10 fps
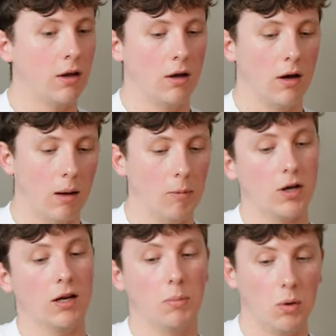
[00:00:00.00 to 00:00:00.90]
Yeah. I'm
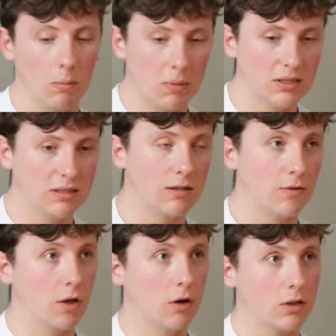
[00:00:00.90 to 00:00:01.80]
looking at building businesses
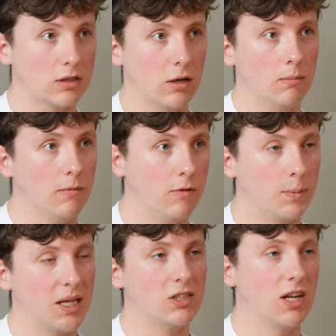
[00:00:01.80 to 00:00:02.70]
for the longer term for
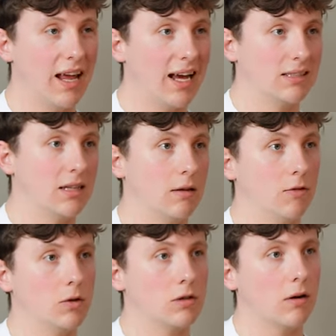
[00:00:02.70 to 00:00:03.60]
potentially an exit in the
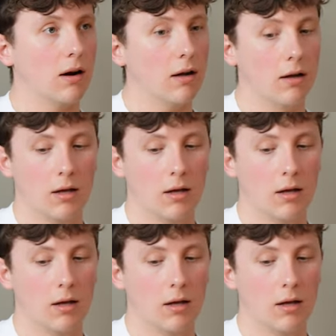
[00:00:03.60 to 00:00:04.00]
future, right?